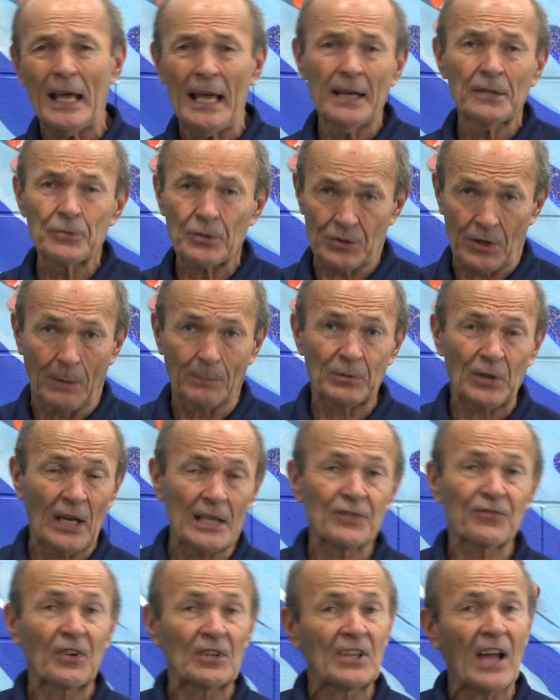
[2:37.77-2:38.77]
and
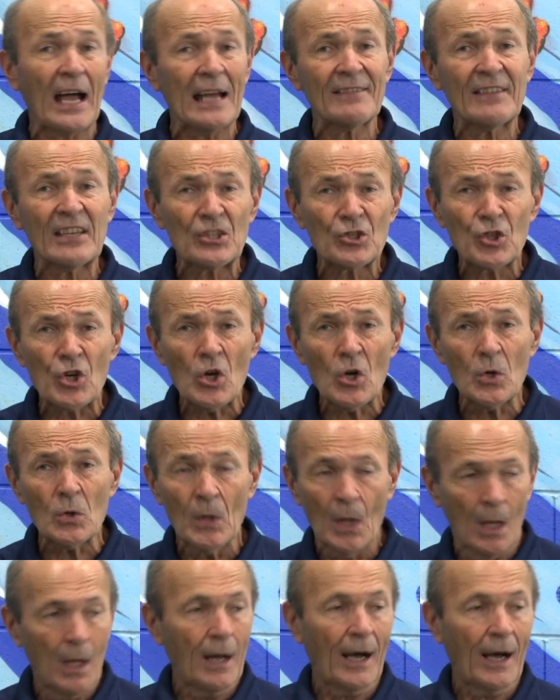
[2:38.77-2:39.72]
sometimes for diving too."